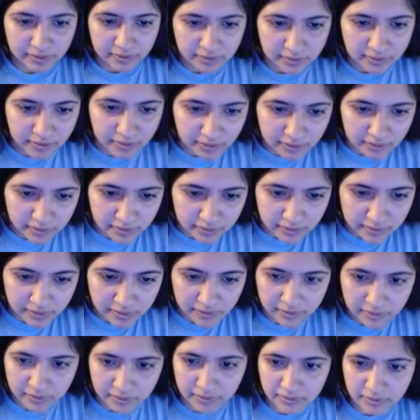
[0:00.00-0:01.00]
good.
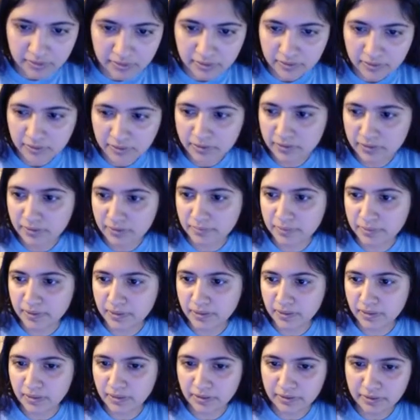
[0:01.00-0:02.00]
This I'm going to
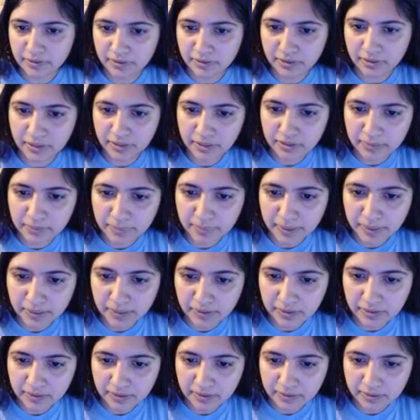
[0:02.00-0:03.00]
add to the color
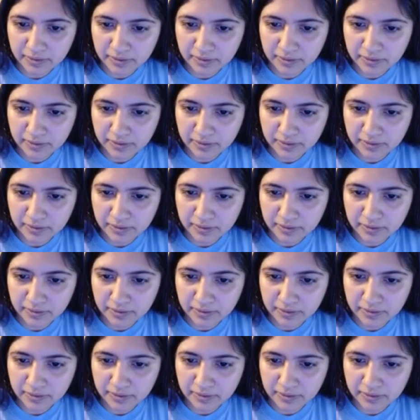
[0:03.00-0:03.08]
palette.